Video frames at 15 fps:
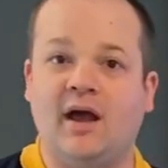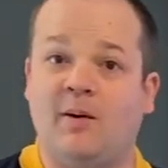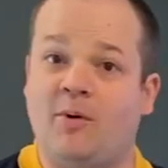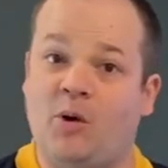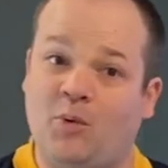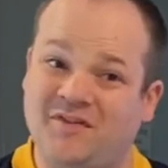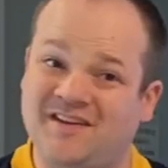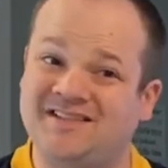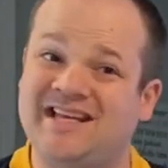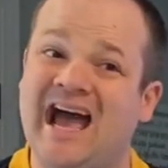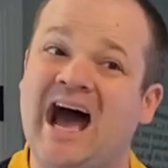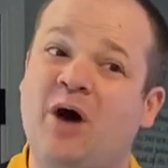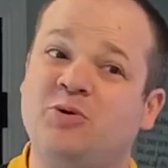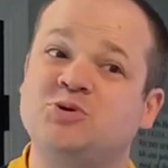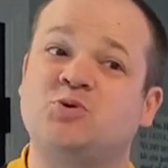about what the
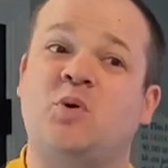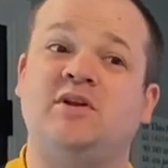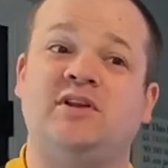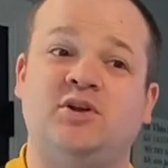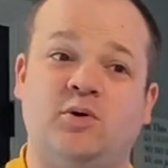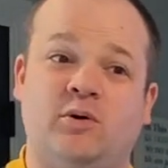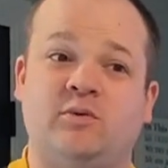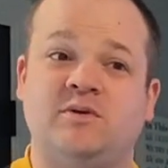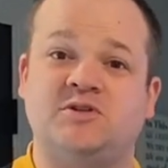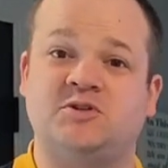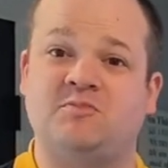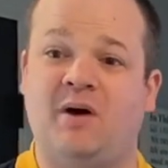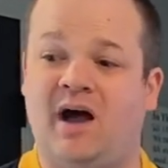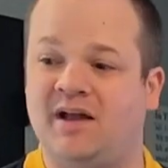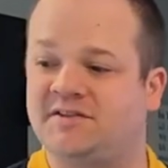town is going to do in
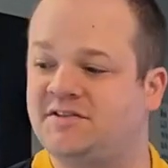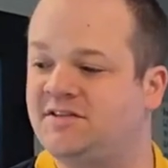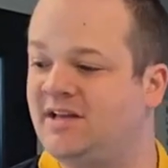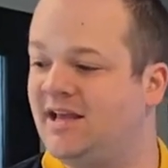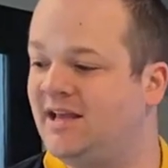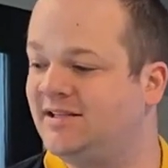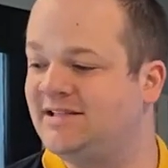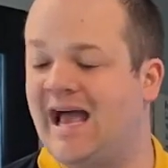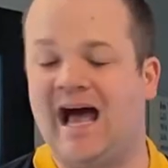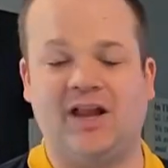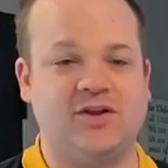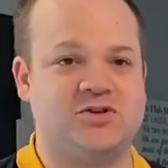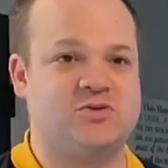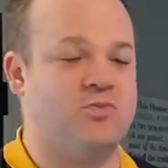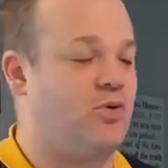response to
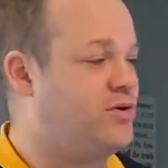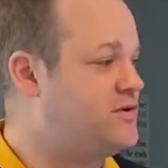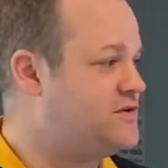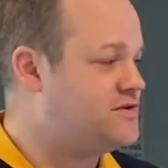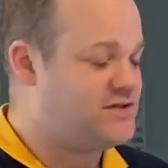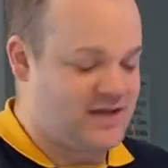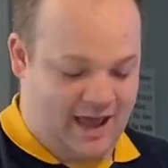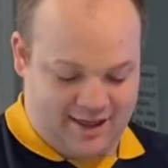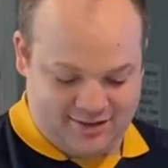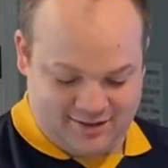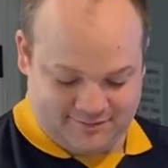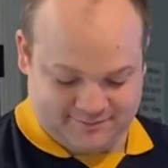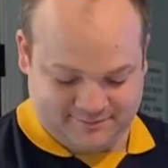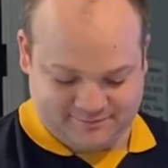Alex Morden's death.